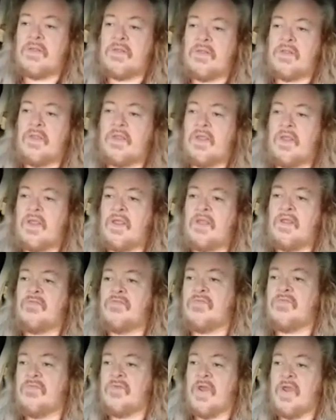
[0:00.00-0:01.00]
The
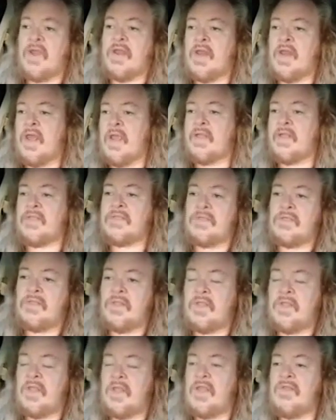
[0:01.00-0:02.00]
infinite,
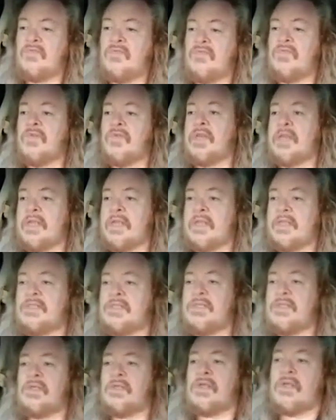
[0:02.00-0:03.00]
the
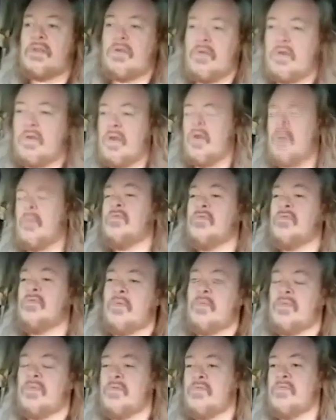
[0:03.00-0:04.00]
infinite, you know, comes
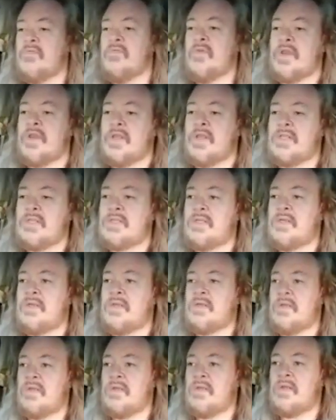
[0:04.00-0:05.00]
from the finite,
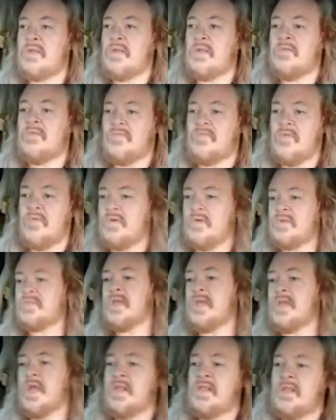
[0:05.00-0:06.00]

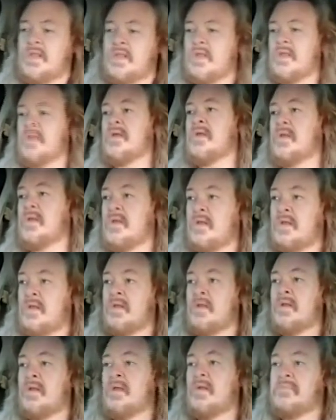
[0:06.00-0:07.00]
first ending
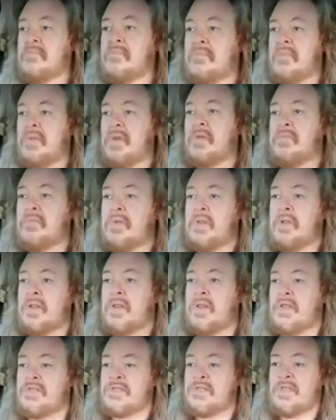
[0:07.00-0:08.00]
and really,
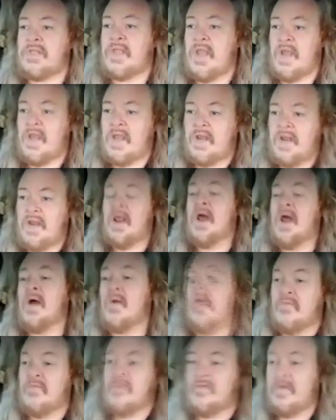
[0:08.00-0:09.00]
there's a day and an
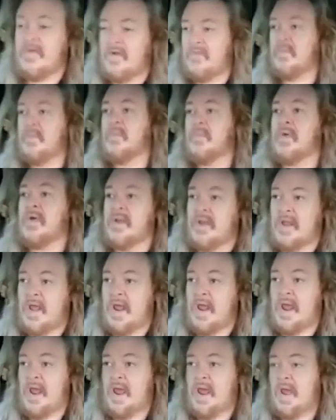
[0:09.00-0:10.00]
hour for everybody.
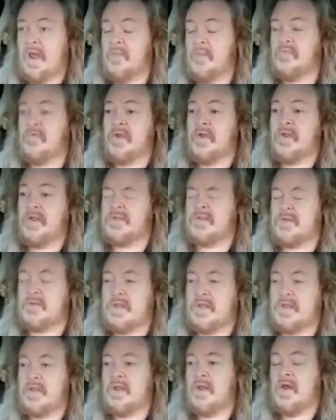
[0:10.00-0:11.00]
I, I pray too
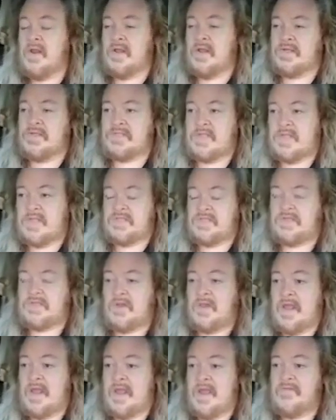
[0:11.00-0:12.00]
that God extends our
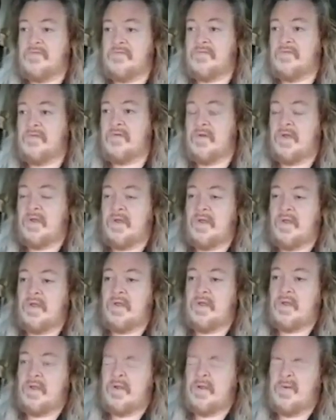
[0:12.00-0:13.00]
life.
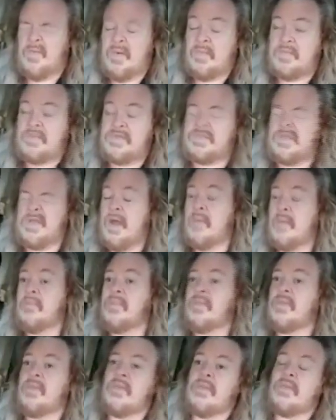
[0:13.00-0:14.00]
Remember Psalm